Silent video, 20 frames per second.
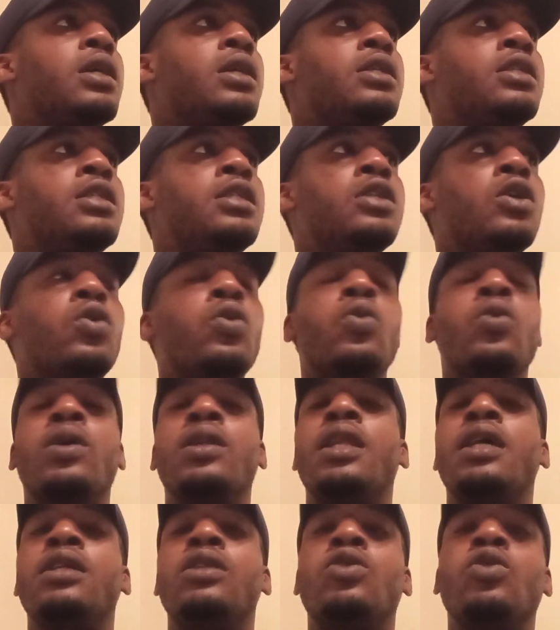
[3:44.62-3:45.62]
So
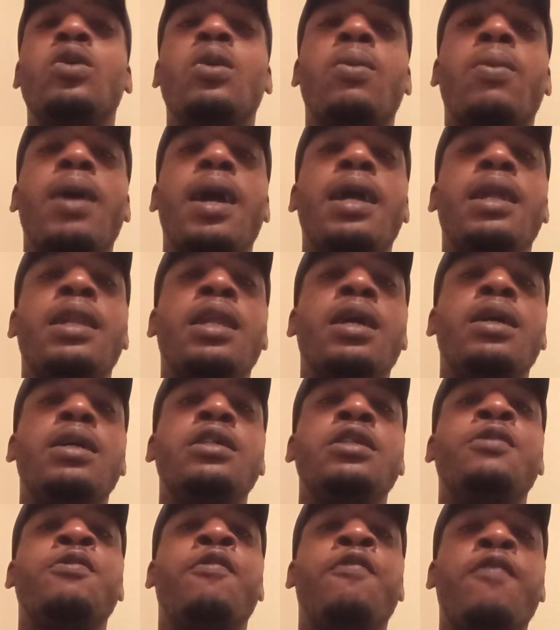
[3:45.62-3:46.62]
what they doing right now
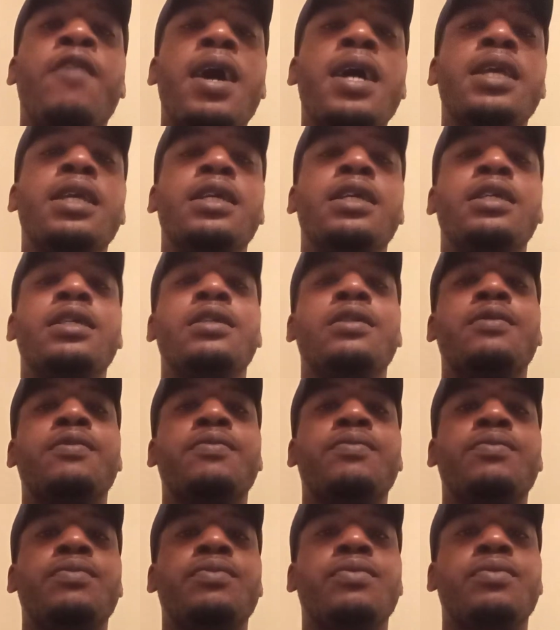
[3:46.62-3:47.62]
is fighting
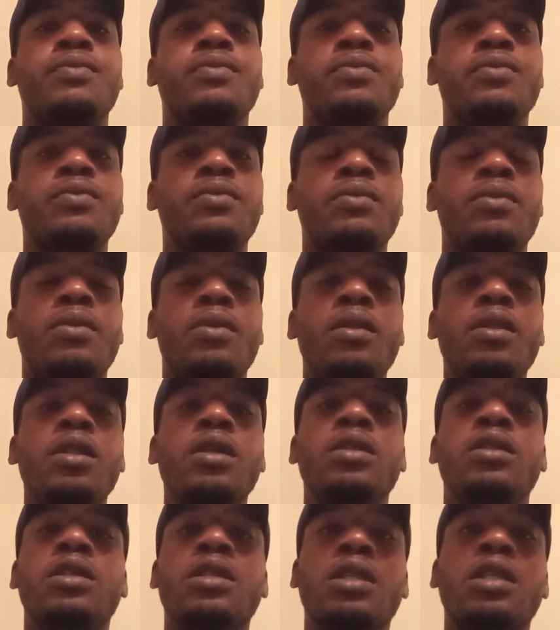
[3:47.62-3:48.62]

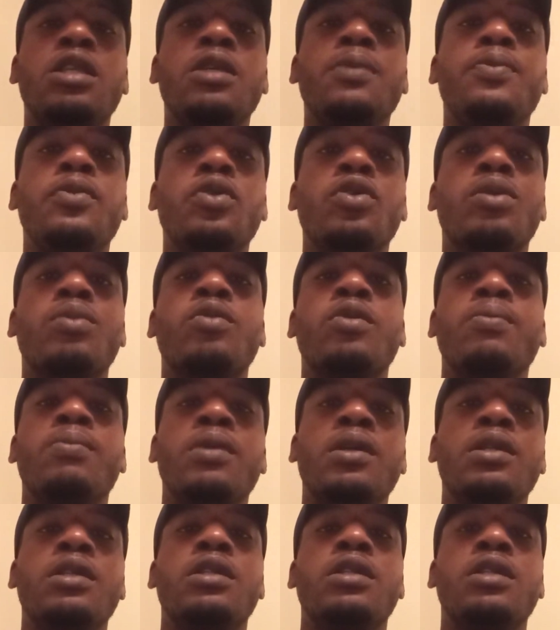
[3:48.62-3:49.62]
to keep you human
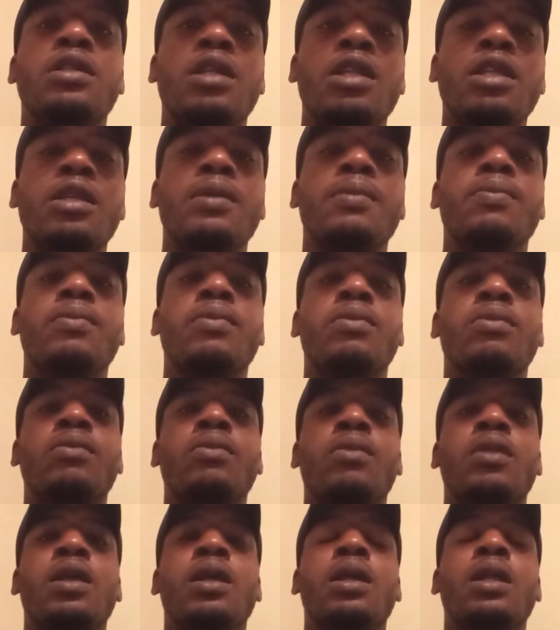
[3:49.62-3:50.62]
beings asleep,
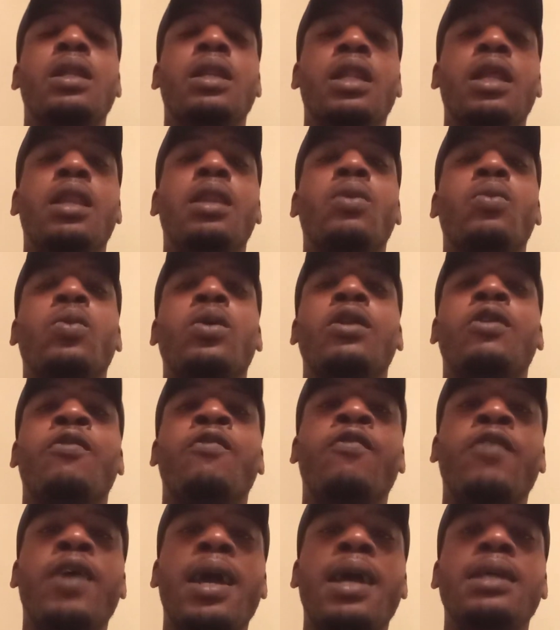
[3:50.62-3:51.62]
dealing with the
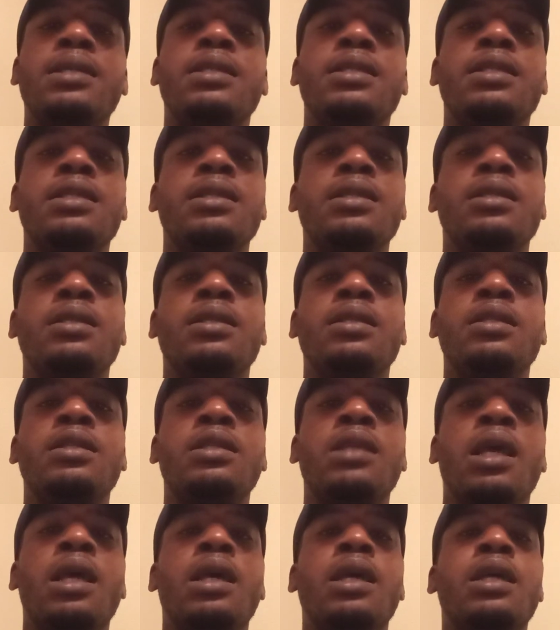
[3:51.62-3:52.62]

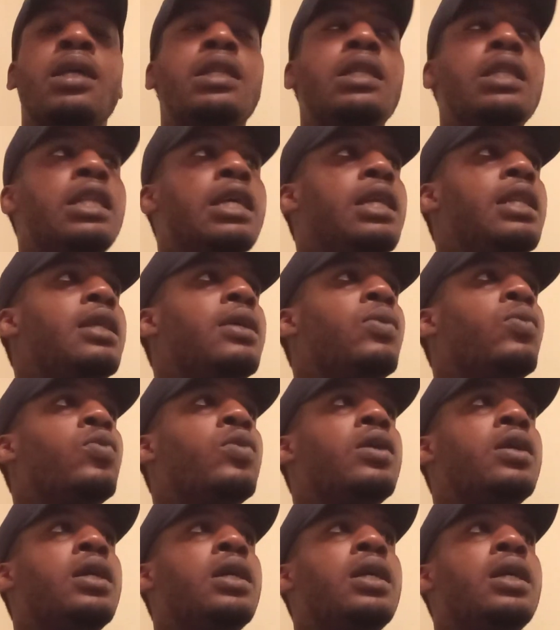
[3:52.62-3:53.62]
vaccines, dealing
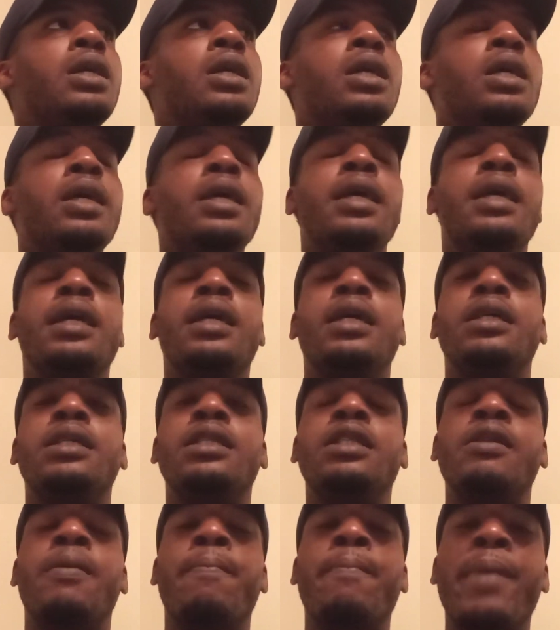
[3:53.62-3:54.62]
with
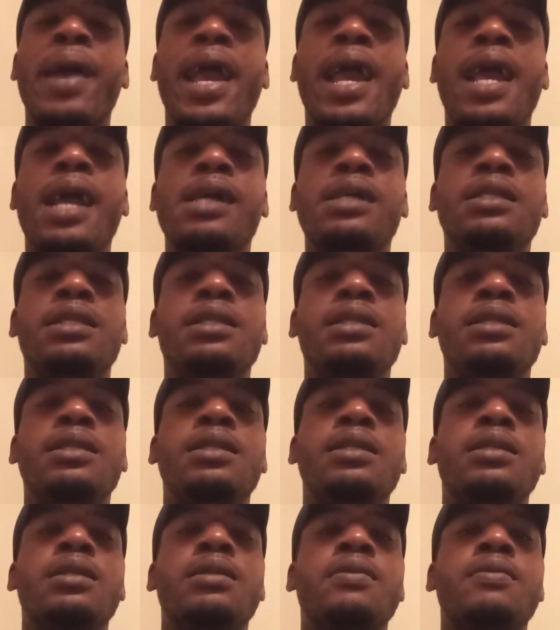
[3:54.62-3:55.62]
the
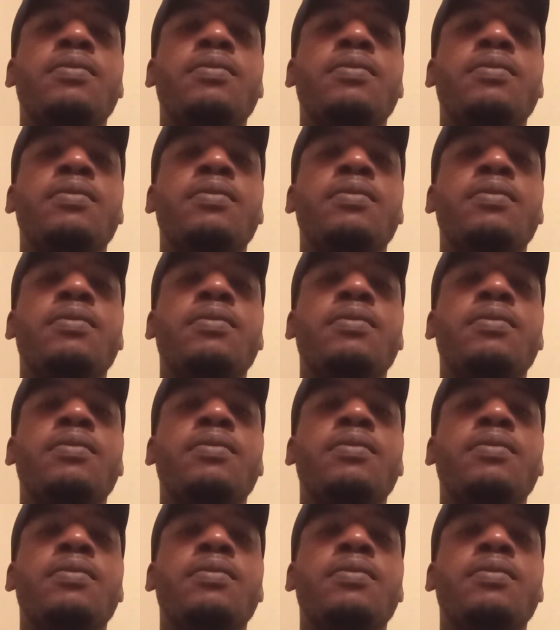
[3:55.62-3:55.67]
masses,